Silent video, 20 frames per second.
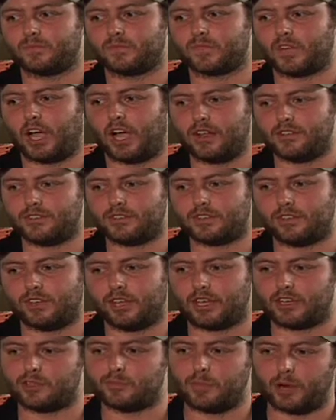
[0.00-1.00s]
constantly
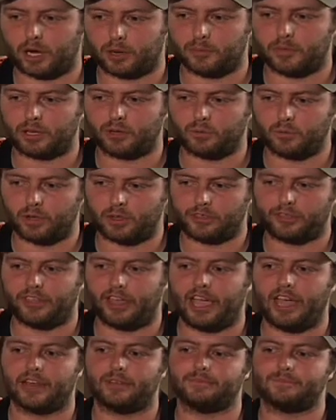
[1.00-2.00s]
experimenting with
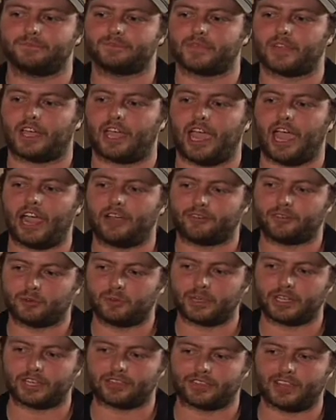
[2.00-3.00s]
that. After
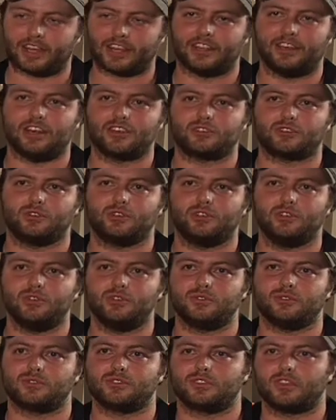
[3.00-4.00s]
we get that initial
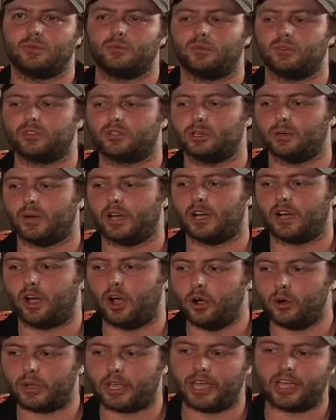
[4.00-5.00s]
use, then we'll do an
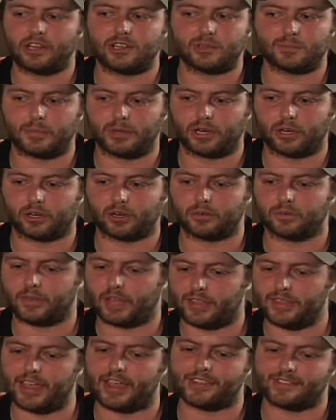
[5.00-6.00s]
oak-aged beer
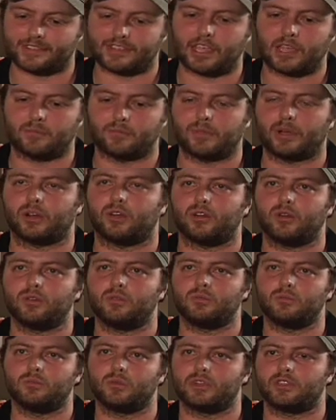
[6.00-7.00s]
in that same barrel
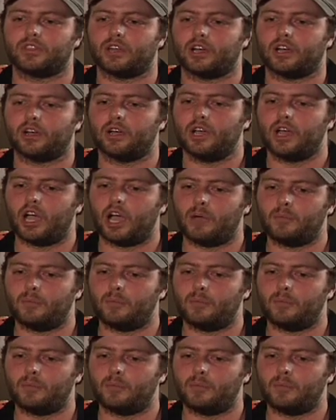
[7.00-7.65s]
with a